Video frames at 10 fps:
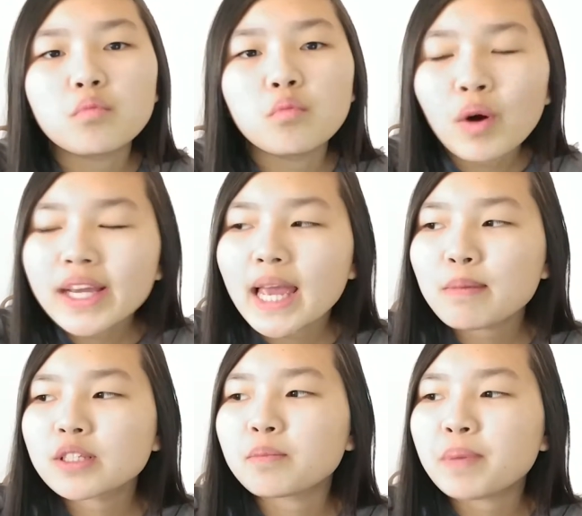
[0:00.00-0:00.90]
What
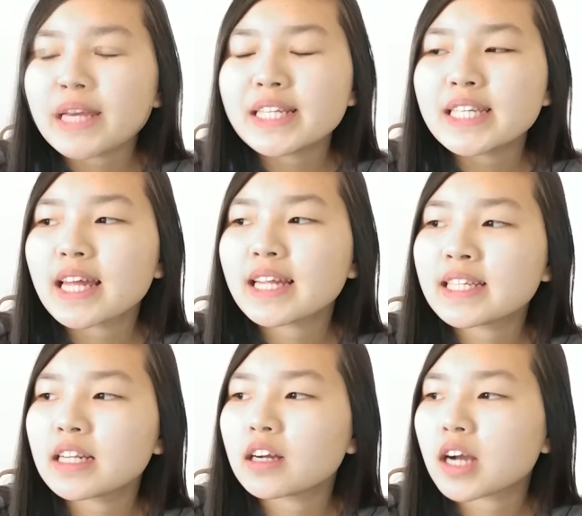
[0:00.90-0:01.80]
game is on PC that
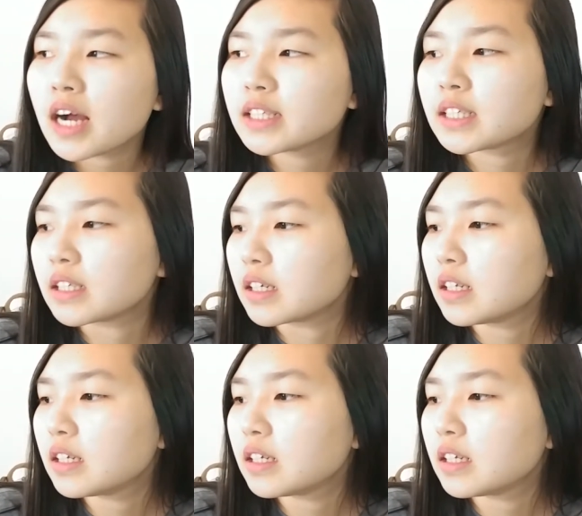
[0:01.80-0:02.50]
isn't on console?